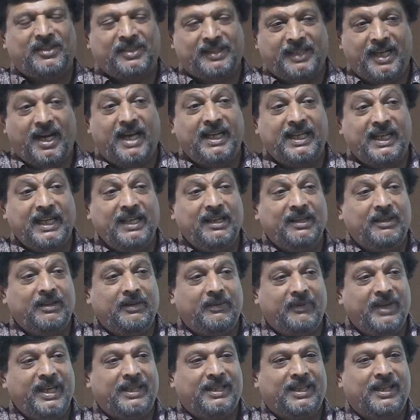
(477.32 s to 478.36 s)
starting
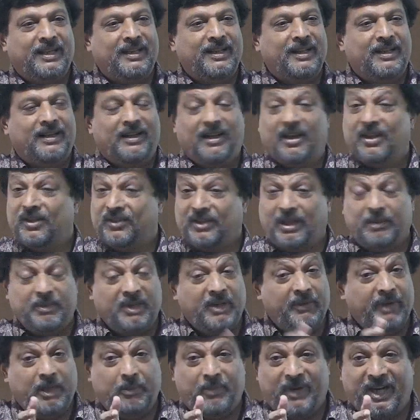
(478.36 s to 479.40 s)
with
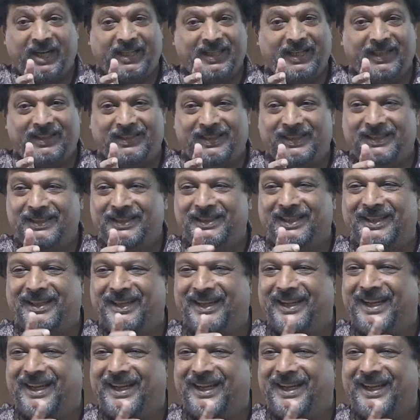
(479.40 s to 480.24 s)
something very practical,